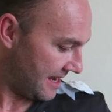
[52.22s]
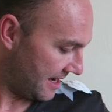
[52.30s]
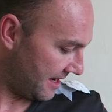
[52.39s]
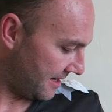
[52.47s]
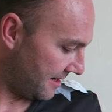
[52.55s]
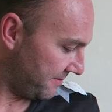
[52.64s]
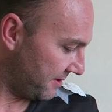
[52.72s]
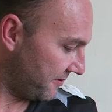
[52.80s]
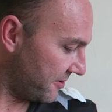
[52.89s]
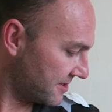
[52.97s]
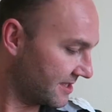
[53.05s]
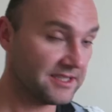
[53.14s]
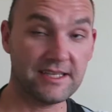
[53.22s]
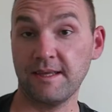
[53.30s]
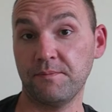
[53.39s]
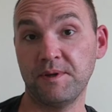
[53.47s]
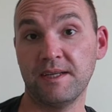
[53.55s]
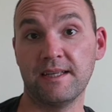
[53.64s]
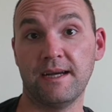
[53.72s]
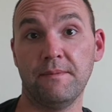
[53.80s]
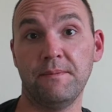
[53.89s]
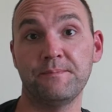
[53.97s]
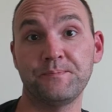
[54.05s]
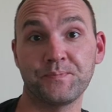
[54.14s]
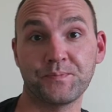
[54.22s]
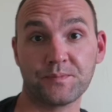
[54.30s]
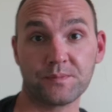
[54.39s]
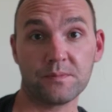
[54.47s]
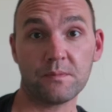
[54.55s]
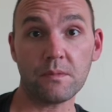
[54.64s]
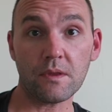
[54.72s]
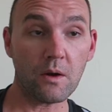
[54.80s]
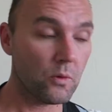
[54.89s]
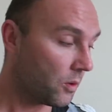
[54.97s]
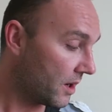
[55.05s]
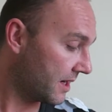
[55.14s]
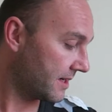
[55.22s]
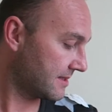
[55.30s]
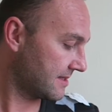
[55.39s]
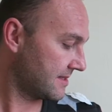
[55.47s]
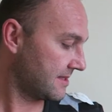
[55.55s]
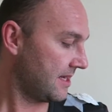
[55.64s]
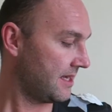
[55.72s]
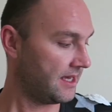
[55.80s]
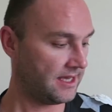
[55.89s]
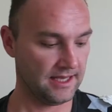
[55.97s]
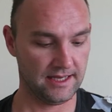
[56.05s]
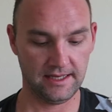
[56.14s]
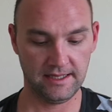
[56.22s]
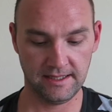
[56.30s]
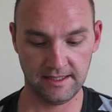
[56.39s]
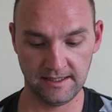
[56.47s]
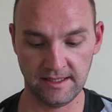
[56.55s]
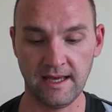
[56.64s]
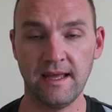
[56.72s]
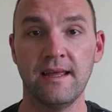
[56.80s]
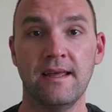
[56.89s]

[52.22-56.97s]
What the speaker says: The first thing that I picked up was an